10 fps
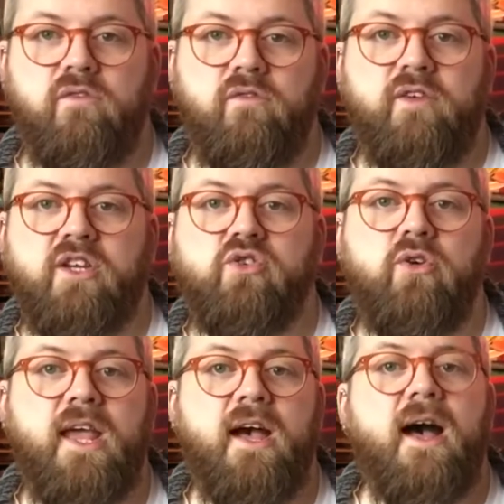
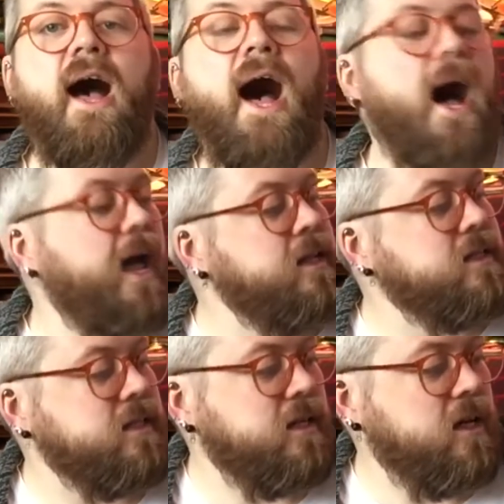Victoria
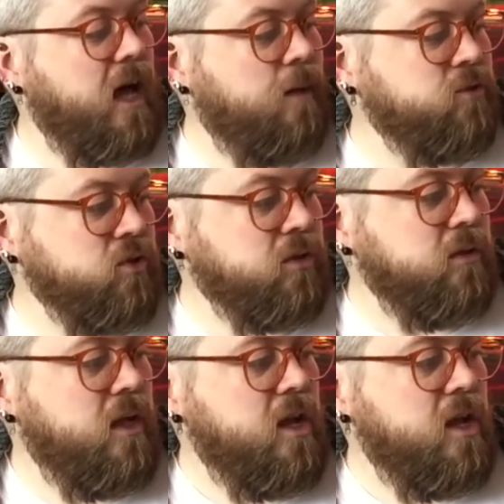and Abdul,